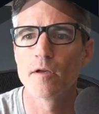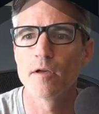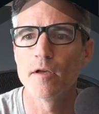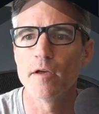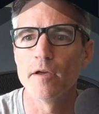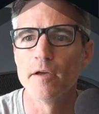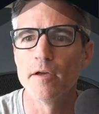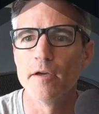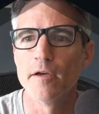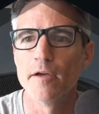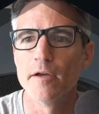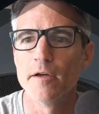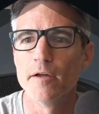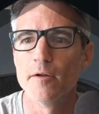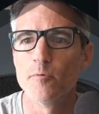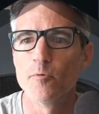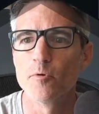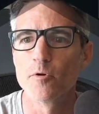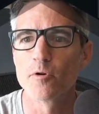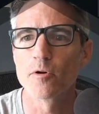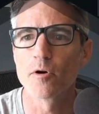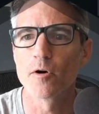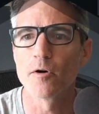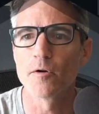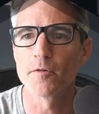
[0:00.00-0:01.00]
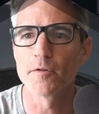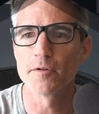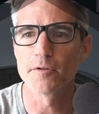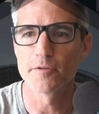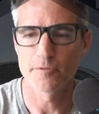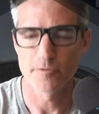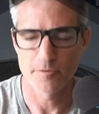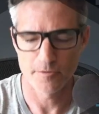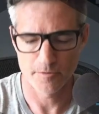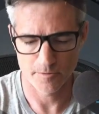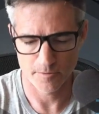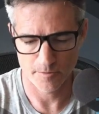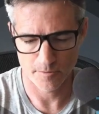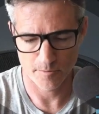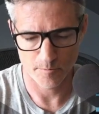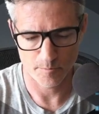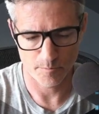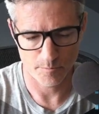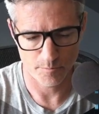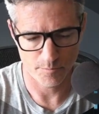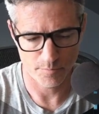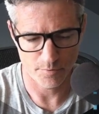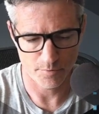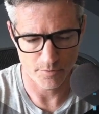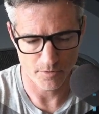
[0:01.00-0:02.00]
And we'll call this
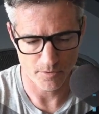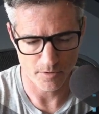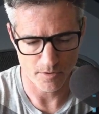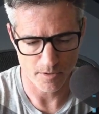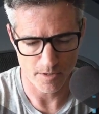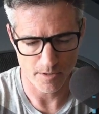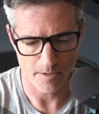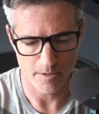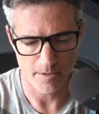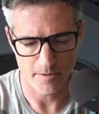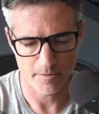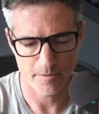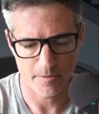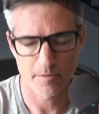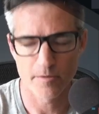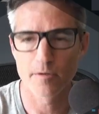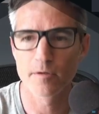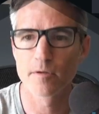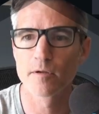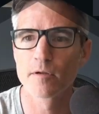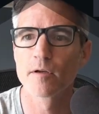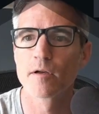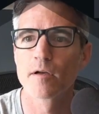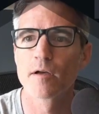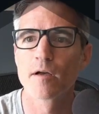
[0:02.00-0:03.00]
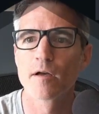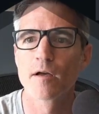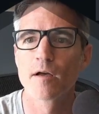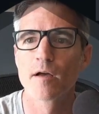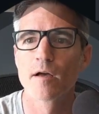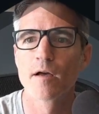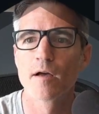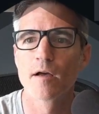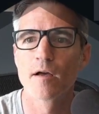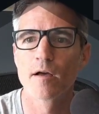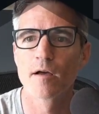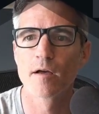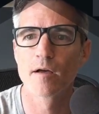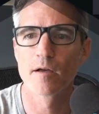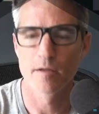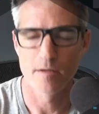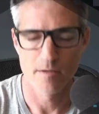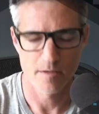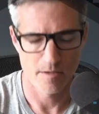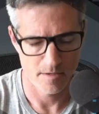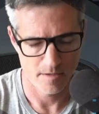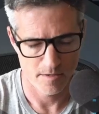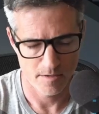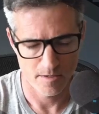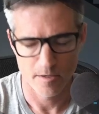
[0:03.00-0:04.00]
product.
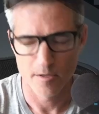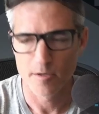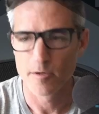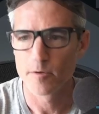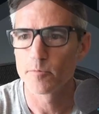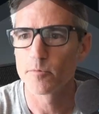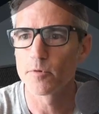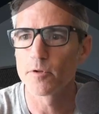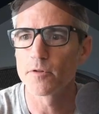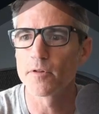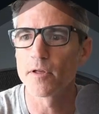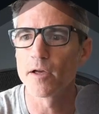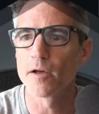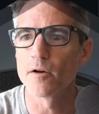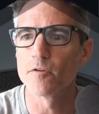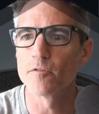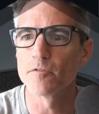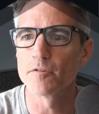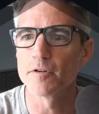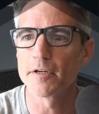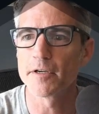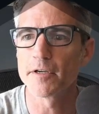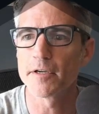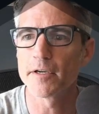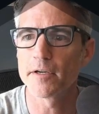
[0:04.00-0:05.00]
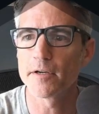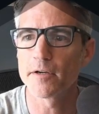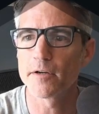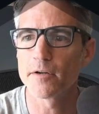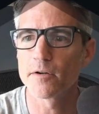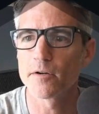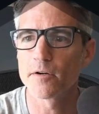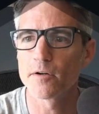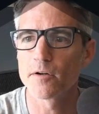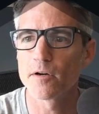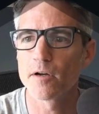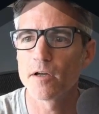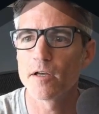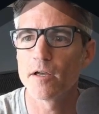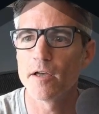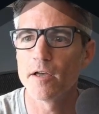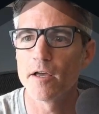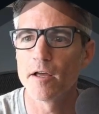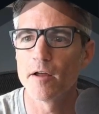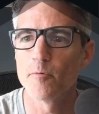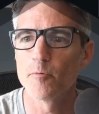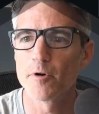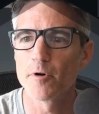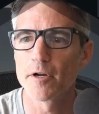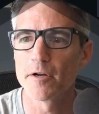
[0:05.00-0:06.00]
Put that over here.
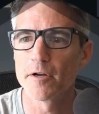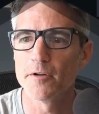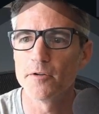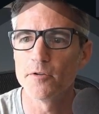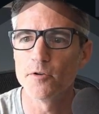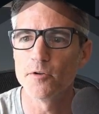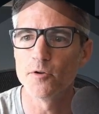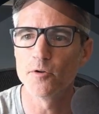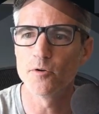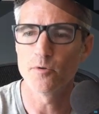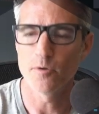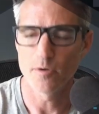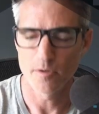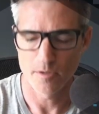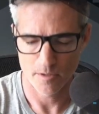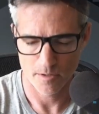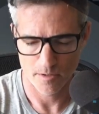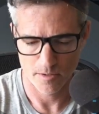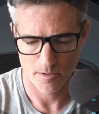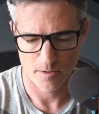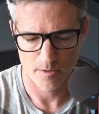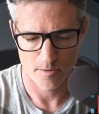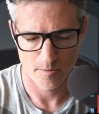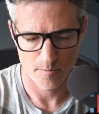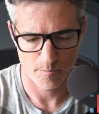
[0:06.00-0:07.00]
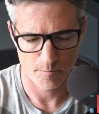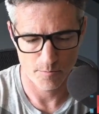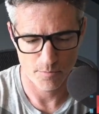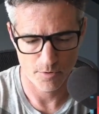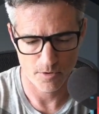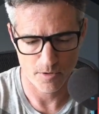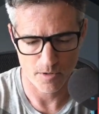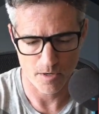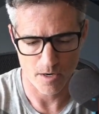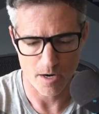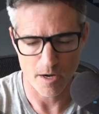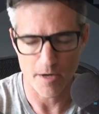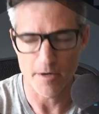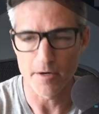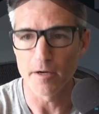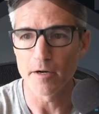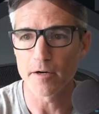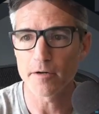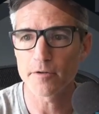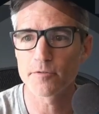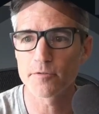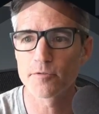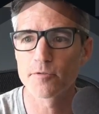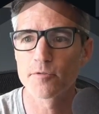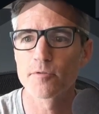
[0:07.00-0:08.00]
And we're going to do
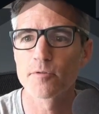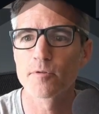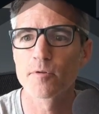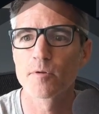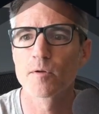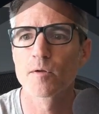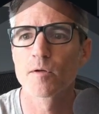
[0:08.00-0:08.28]
products.